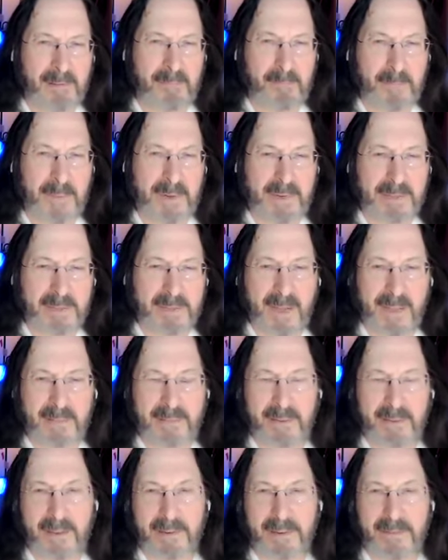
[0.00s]
But it's not
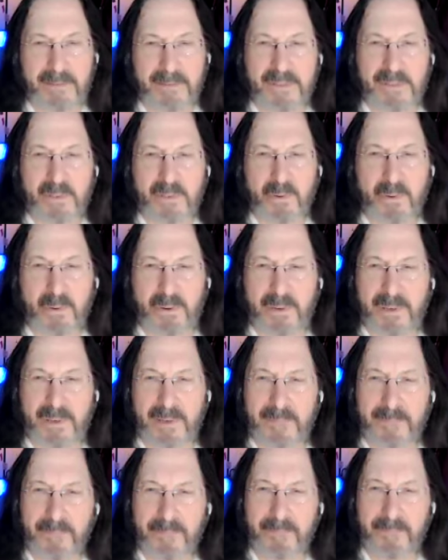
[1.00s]
the end of the
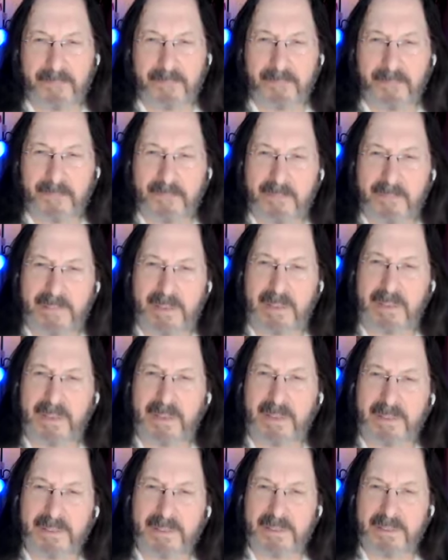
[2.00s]
story.
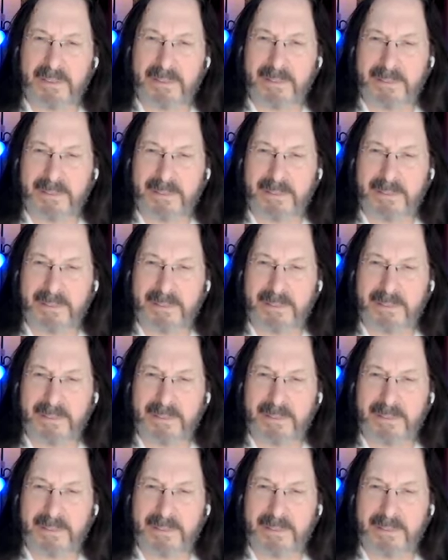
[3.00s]
Feelings,